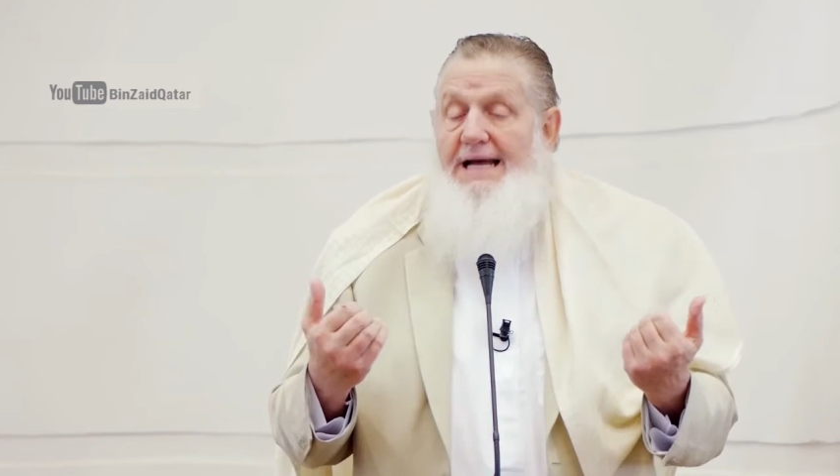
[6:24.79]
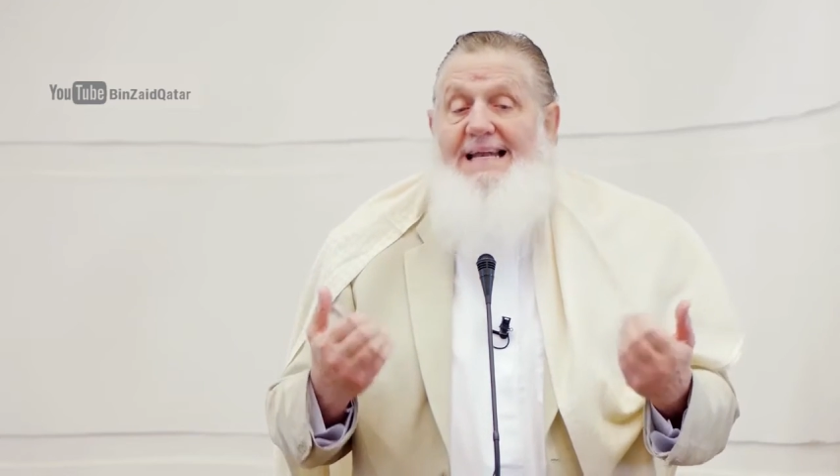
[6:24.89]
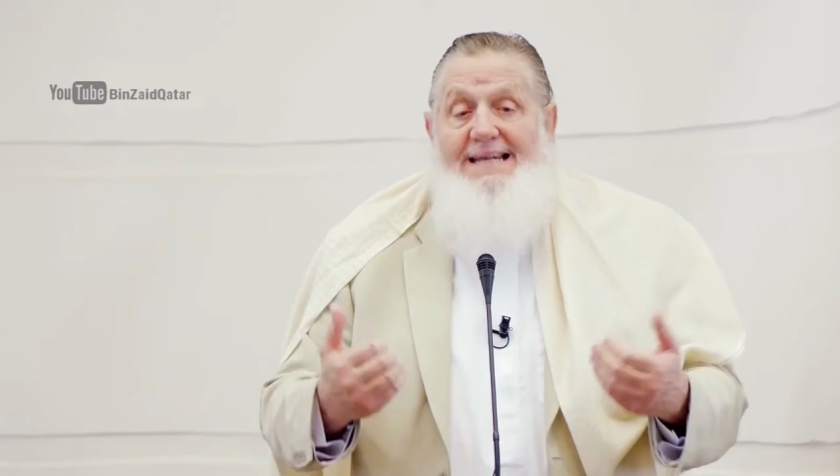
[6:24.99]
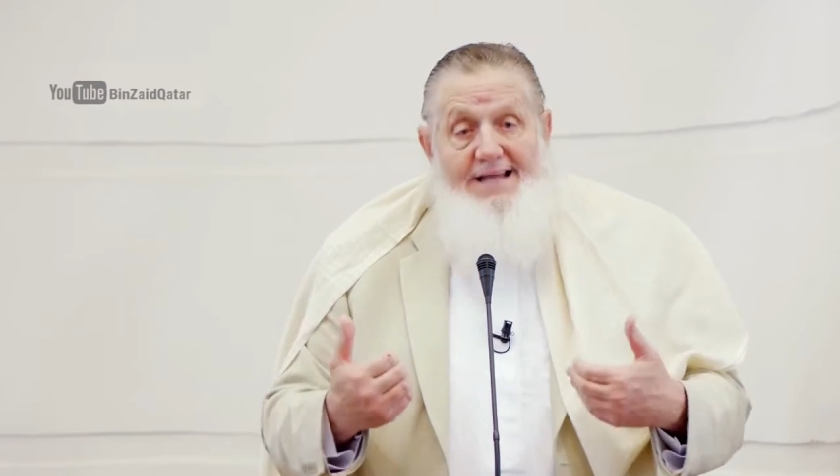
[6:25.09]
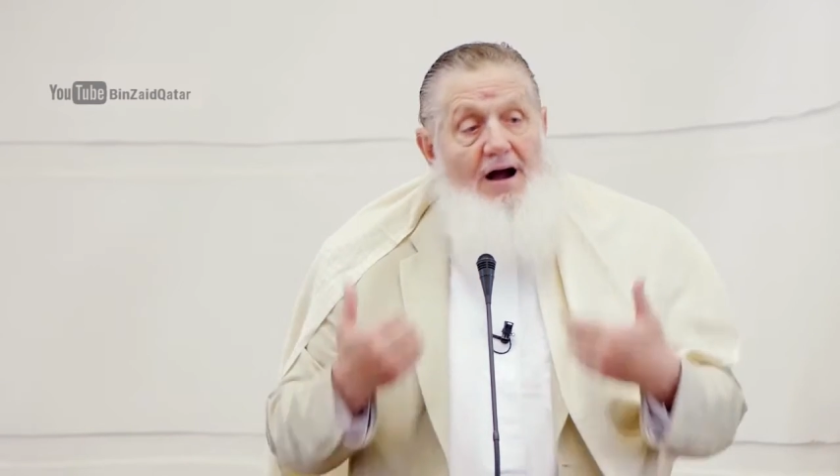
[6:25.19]

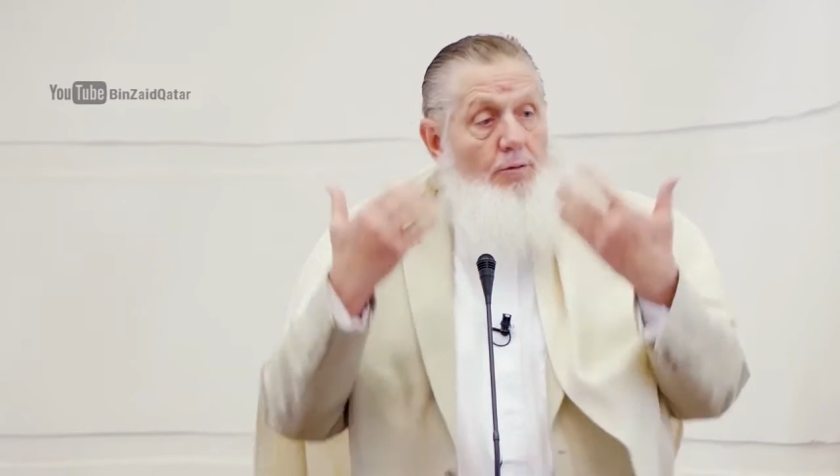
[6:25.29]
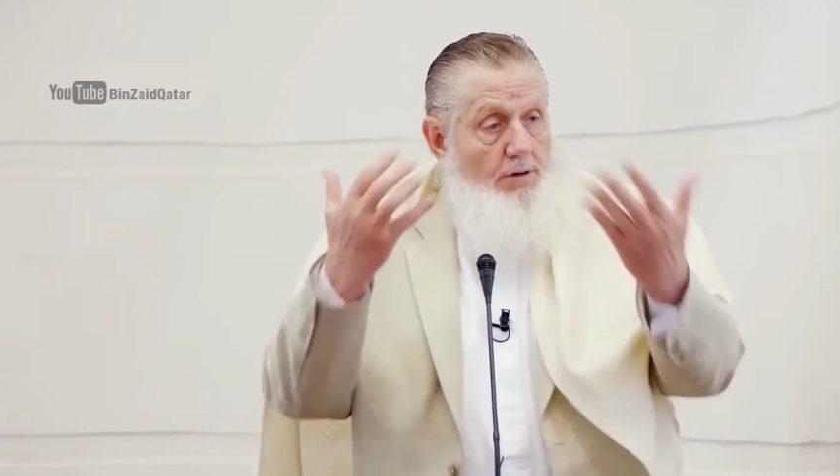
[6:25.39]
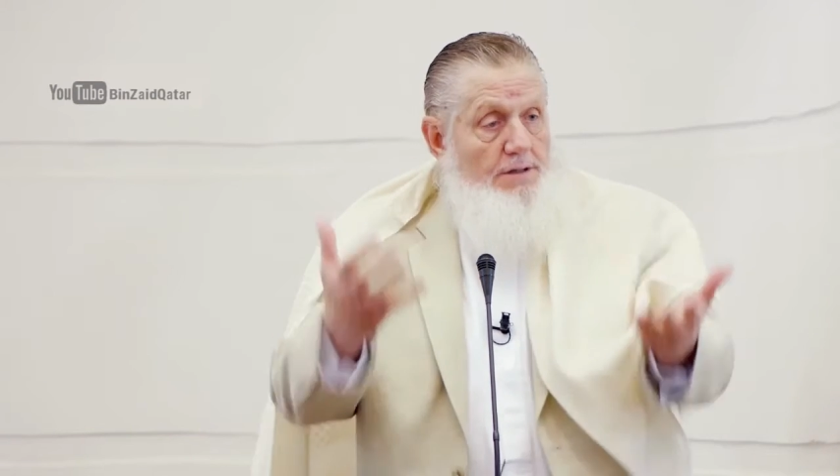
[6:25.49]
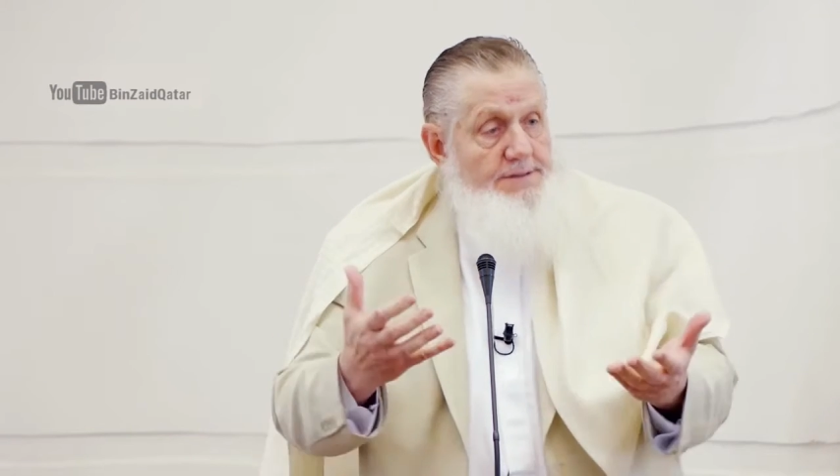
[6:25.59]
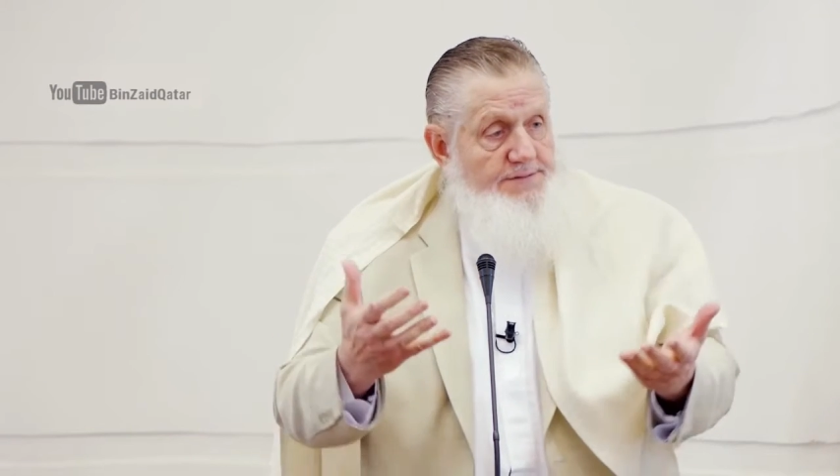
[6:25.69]
And
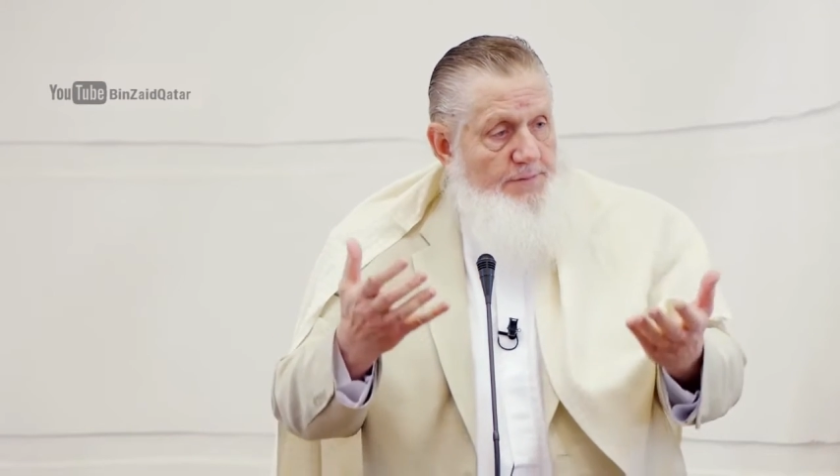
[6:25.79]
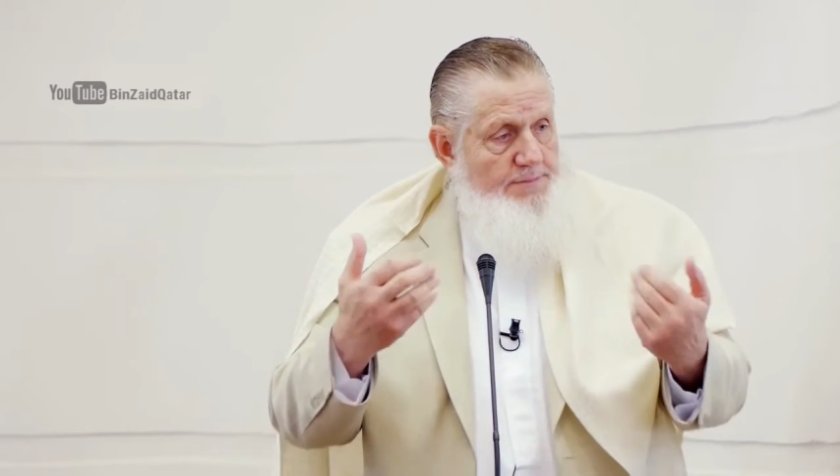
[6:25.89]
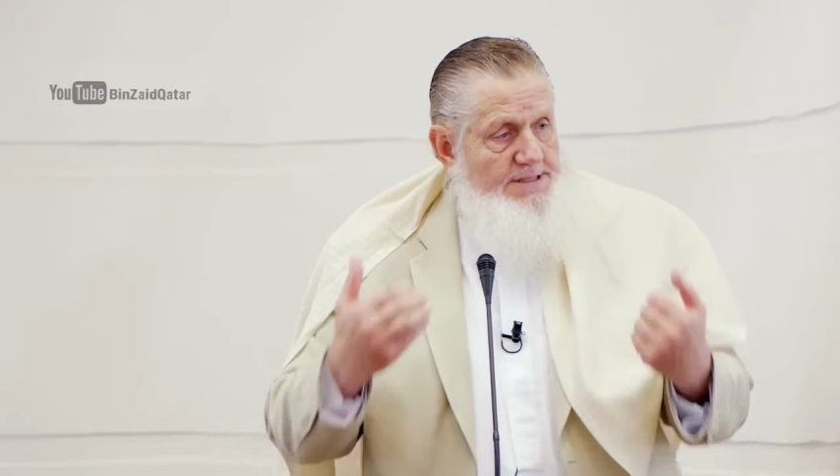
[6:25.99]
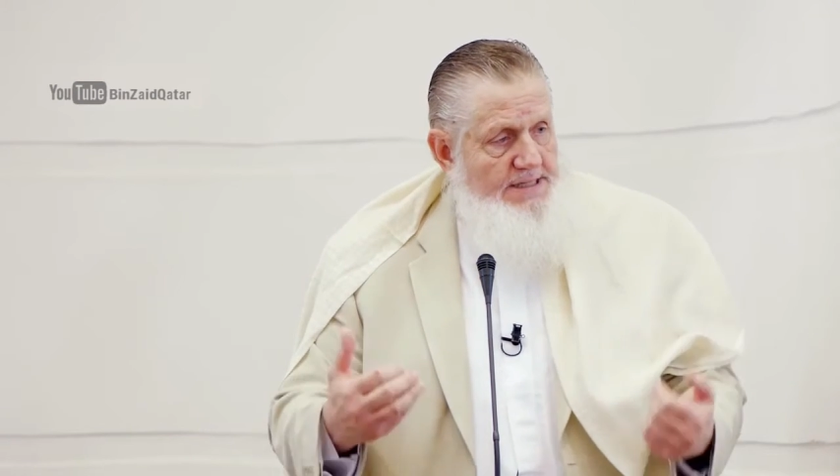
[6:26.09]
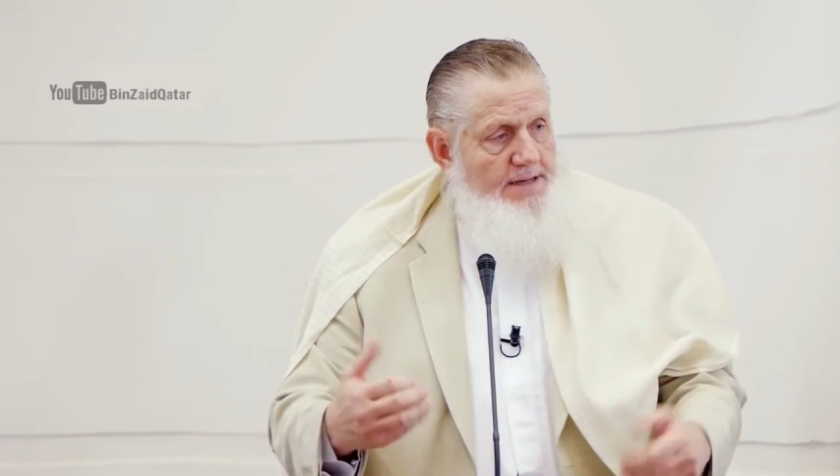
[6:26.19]
da'wah is
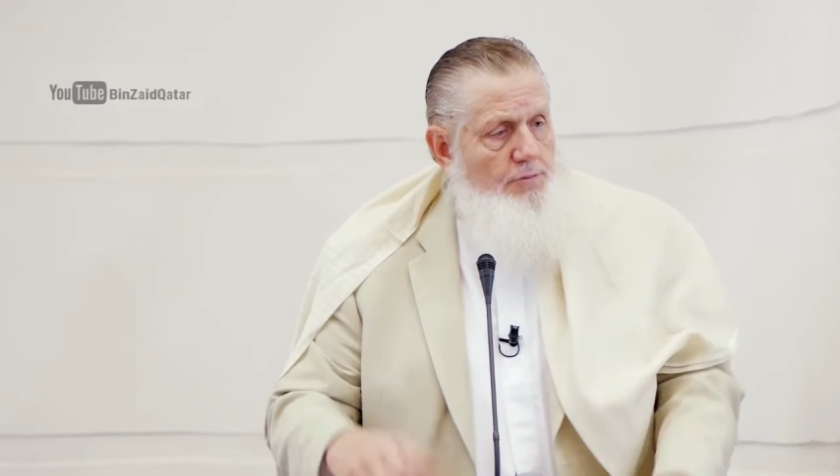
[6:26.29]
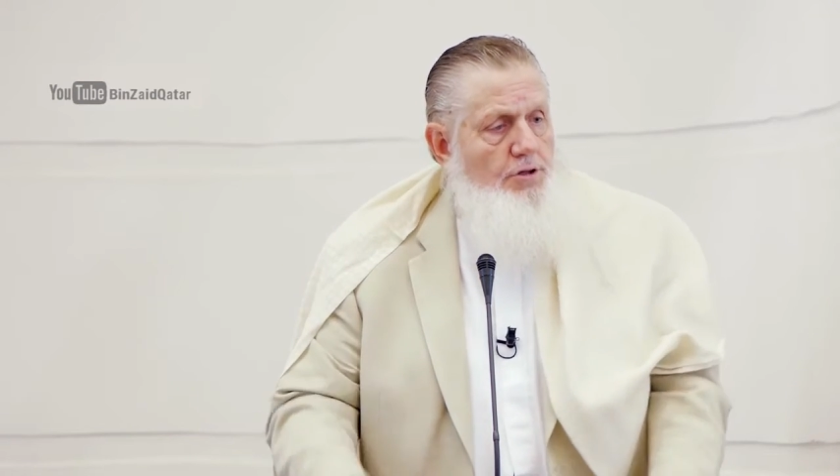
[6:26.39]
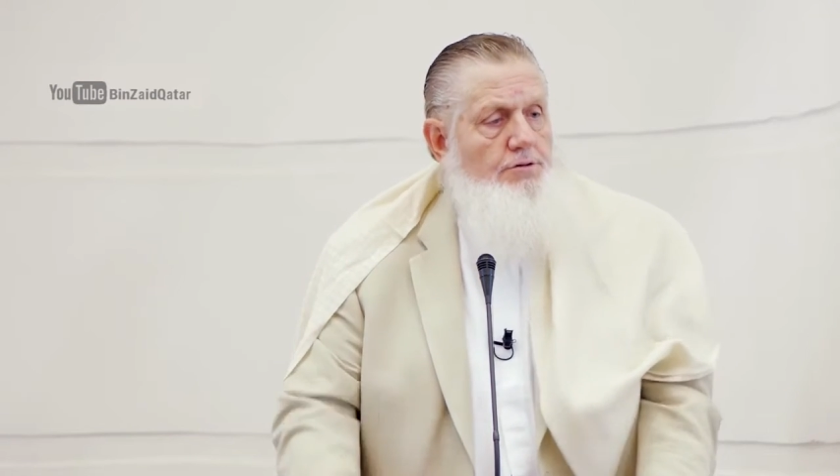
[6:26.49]
from the same